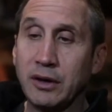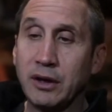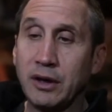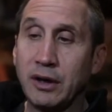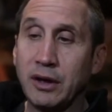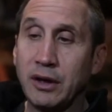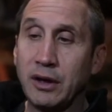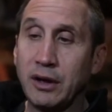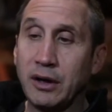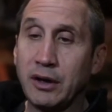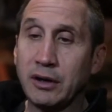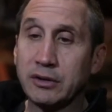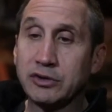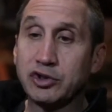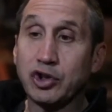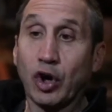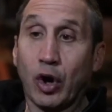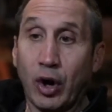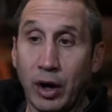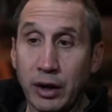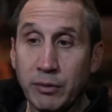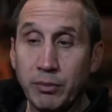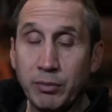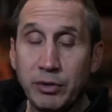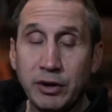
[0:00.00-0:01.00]

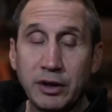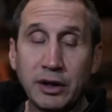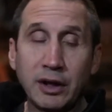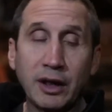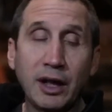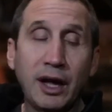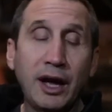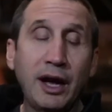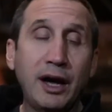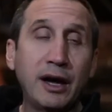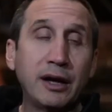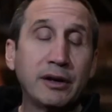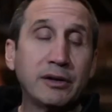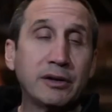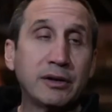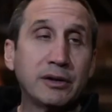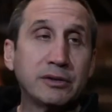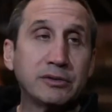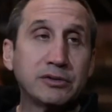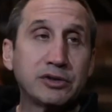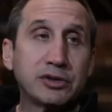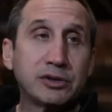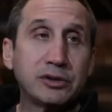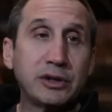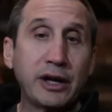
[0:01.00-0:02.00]
taught me a lot
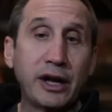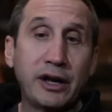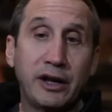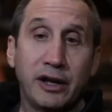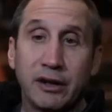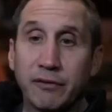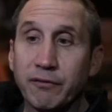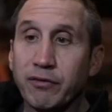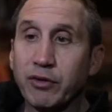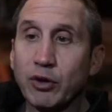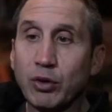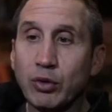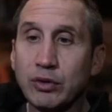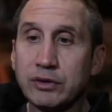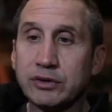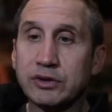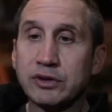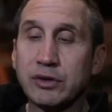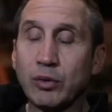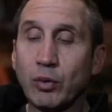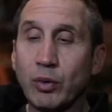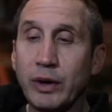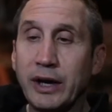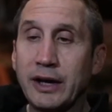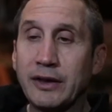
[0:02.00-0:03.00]
and
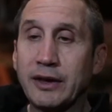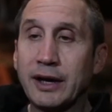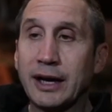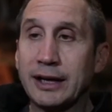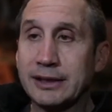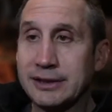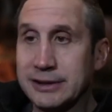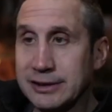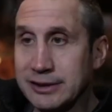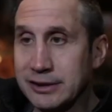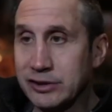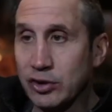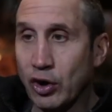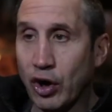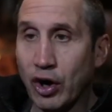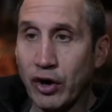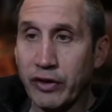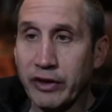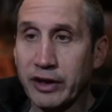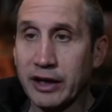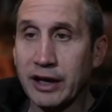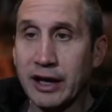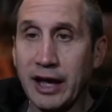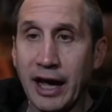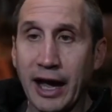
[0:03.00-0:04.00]
influenced the way that I saw
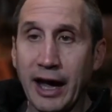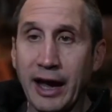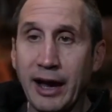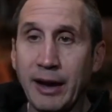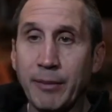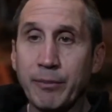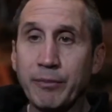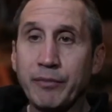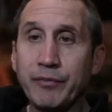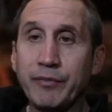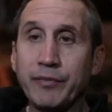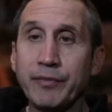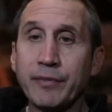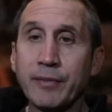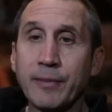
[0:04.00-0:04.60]
the game,